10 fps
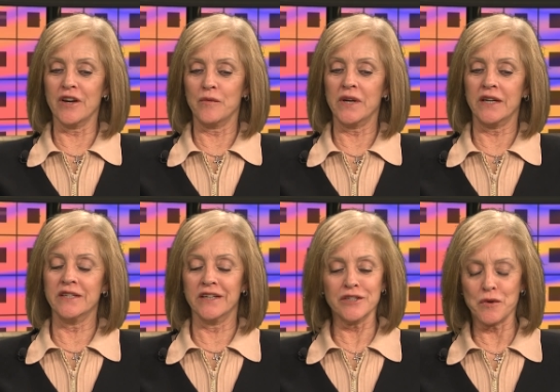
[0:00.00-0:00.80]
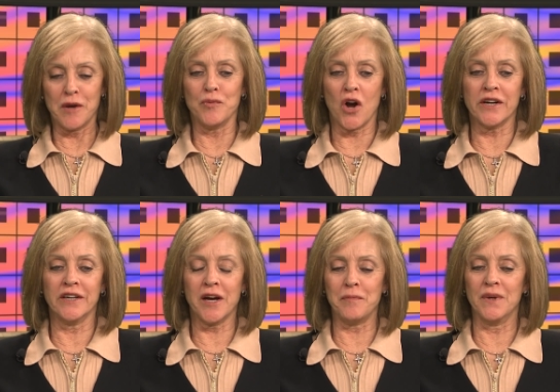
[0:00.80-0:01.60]
that when I did it. That's why I brought
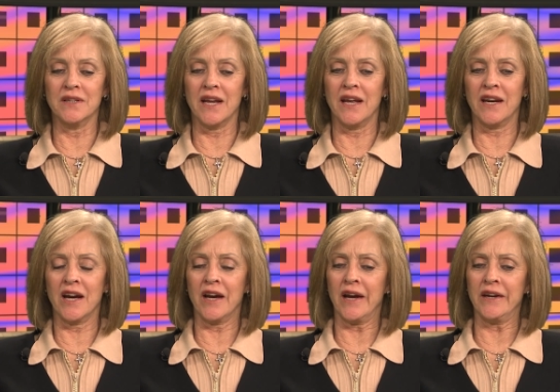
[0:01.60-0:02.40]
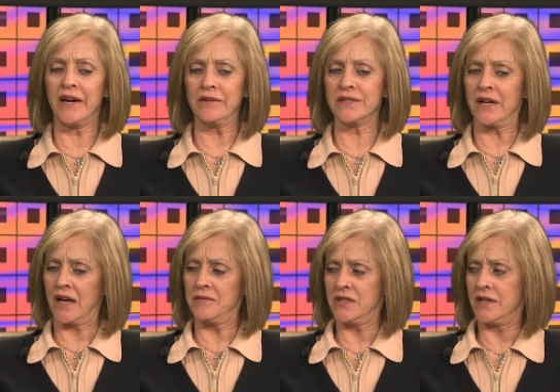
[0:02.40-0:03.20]
it up, and I was like,
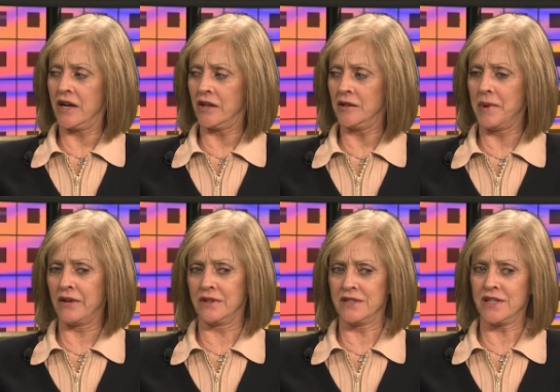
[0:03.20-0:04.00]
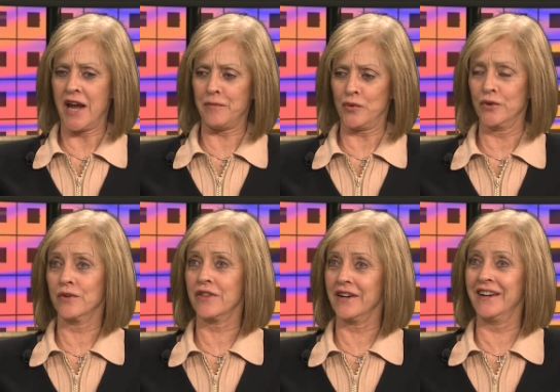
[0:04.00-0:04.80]
I'm just not all about this
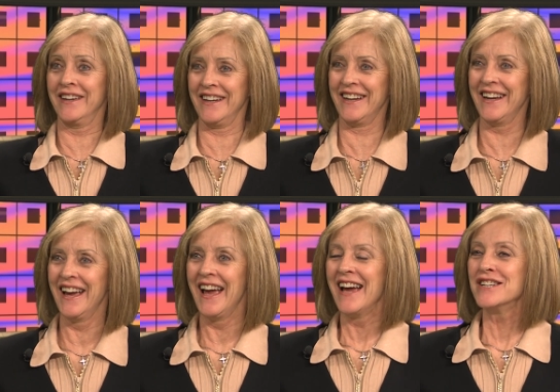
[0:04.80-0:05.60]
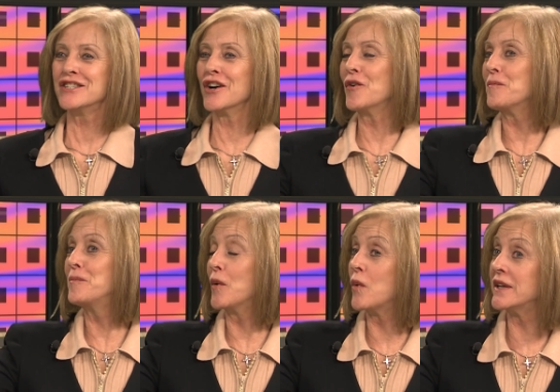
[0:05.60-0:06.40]
taproot thing.
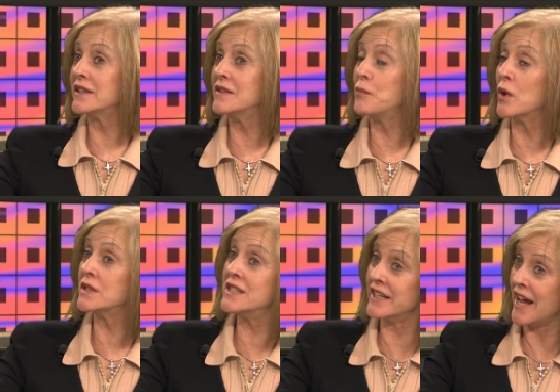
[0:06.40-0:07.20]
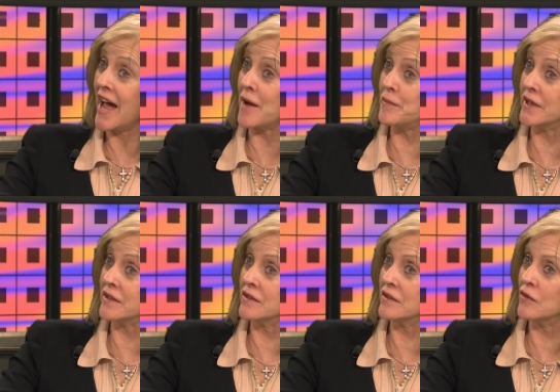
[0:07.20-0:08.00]
But what did
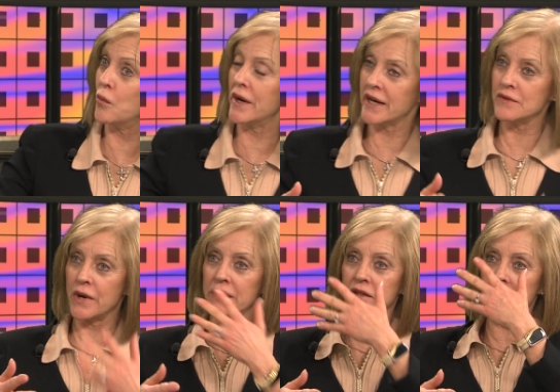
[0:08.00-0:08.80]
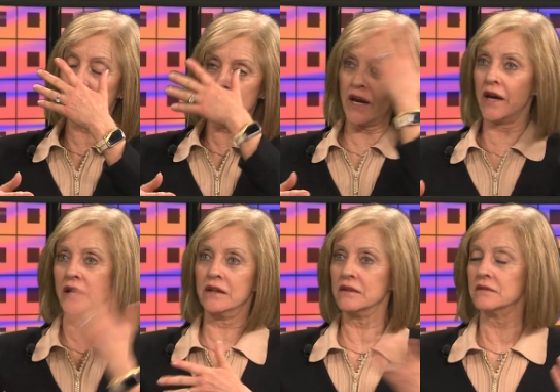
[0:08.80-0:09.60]
happen when I went,
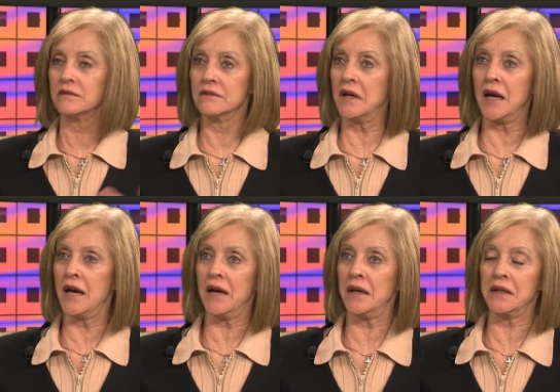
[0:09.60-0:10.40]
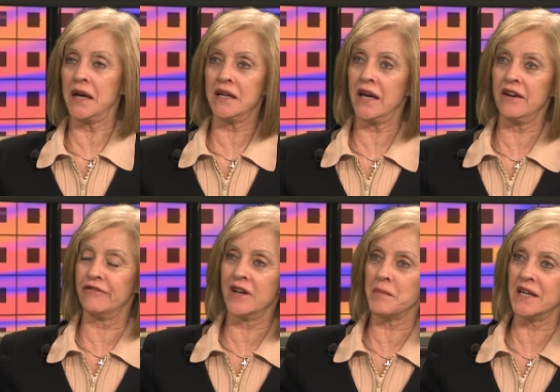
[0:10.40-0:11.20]
okay, I can't
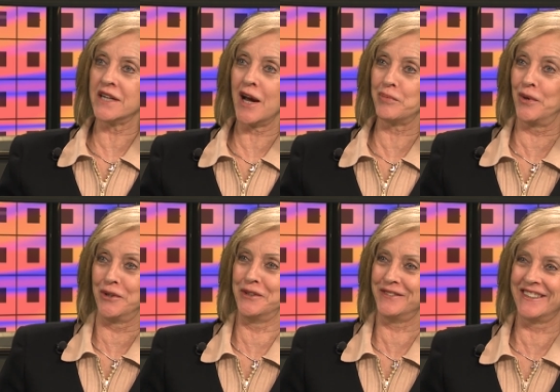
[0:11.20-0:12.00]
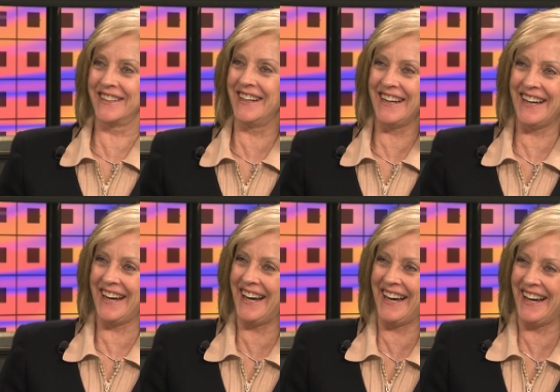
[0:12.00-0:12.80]
find my taproot.
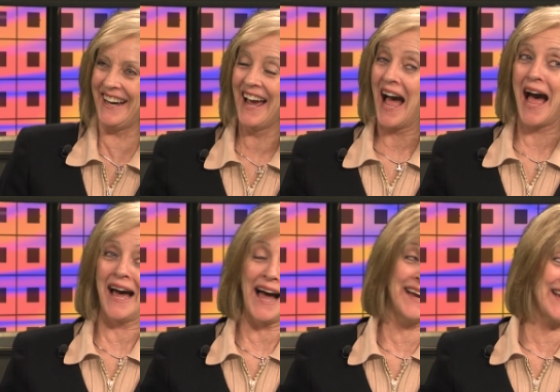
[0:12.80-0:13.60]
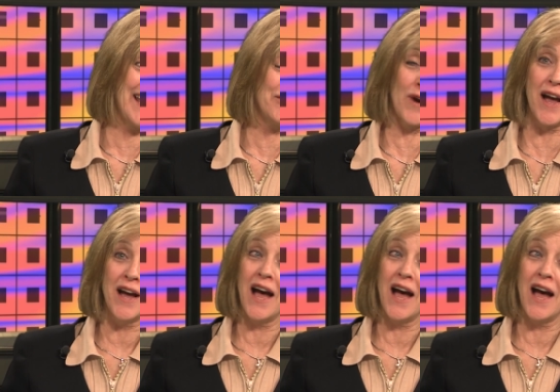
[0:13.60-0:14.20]
I can't wrap.